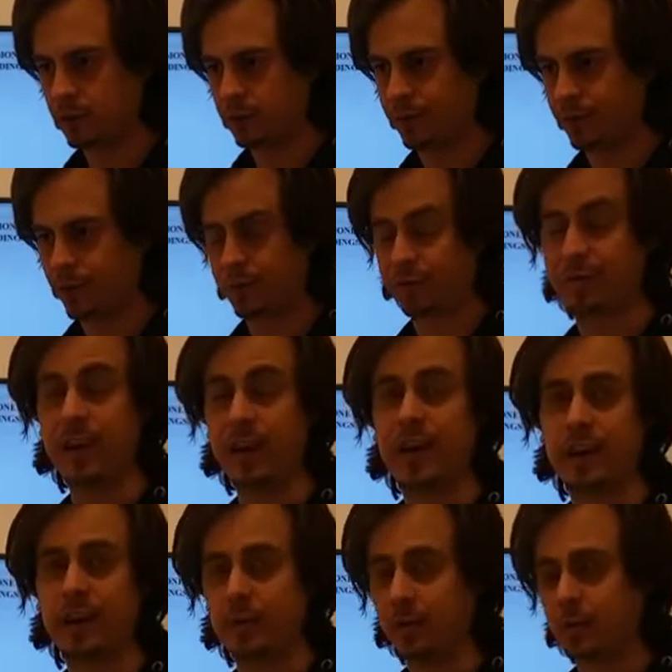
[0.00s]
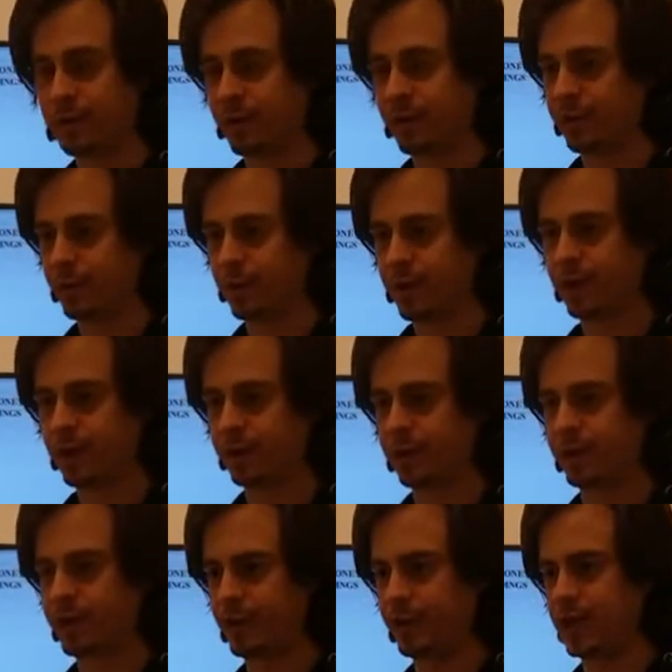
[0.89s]
If you're a fan of the movie
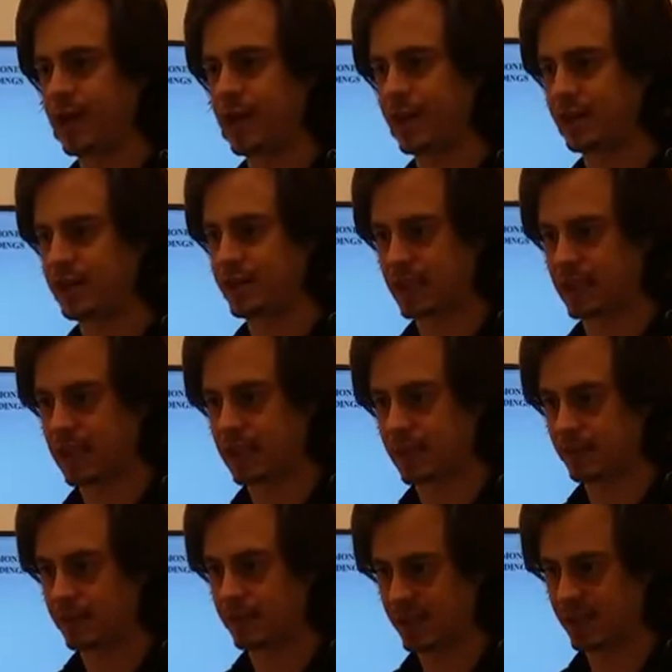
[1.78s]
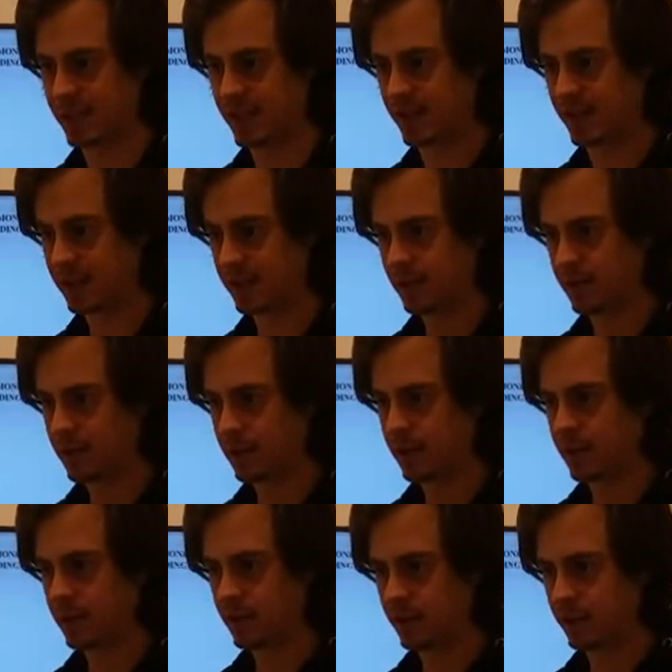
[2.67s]
300, you gotta check out this.
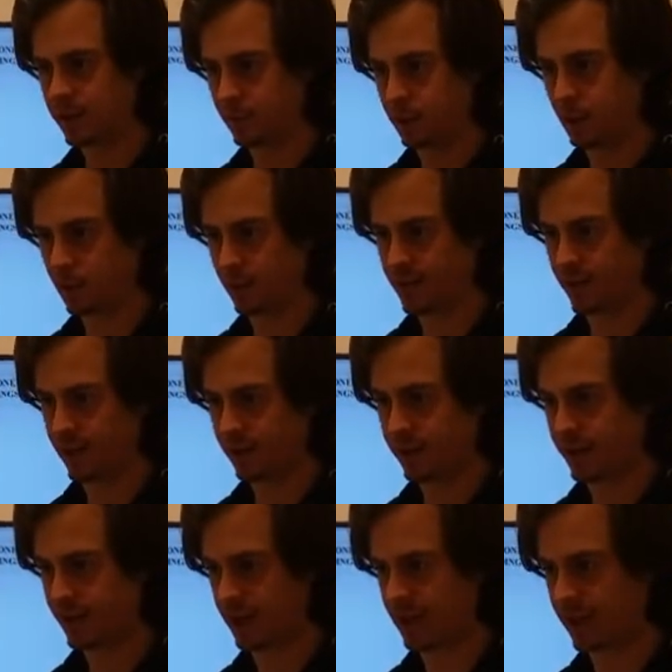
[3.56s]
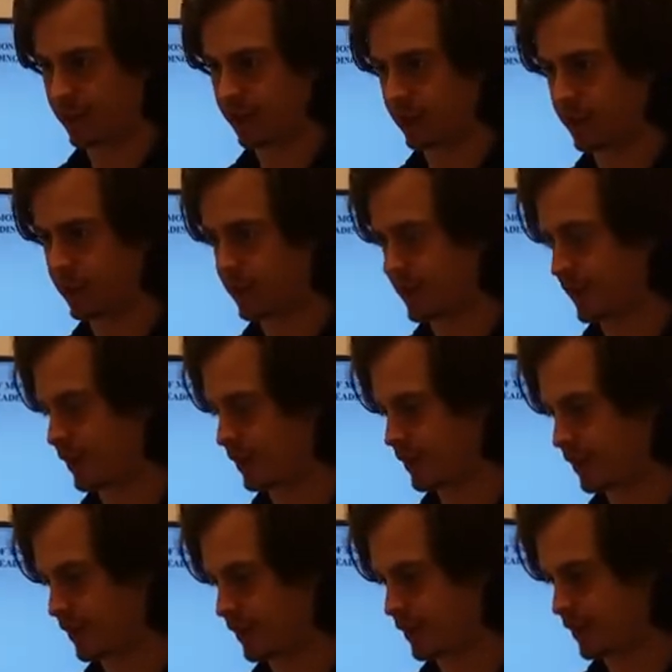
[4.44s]
Plutarch's
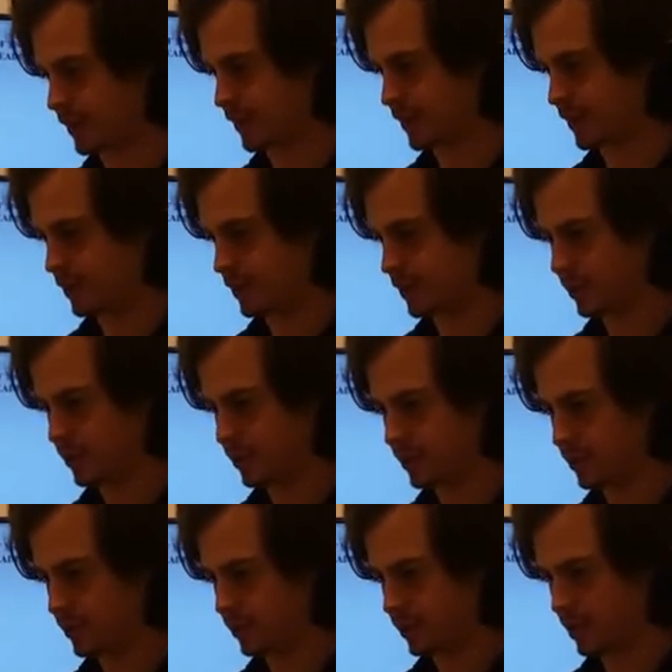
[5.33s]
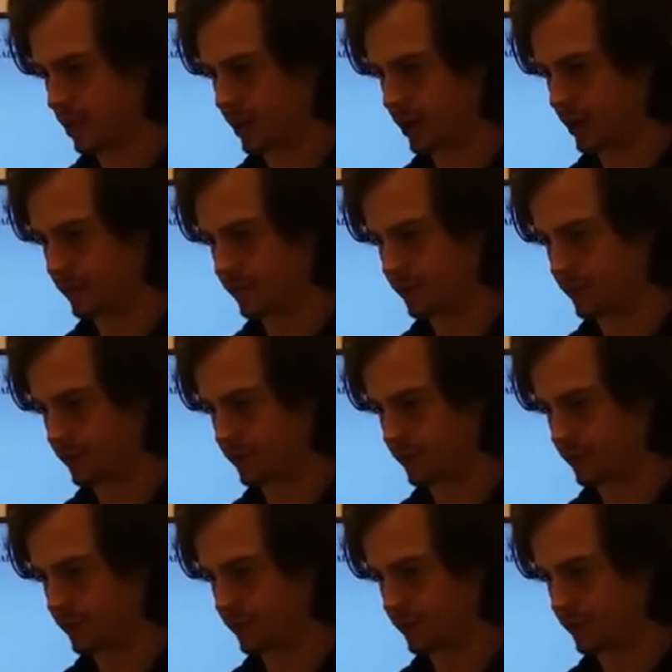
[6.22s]
Lycurgus's life.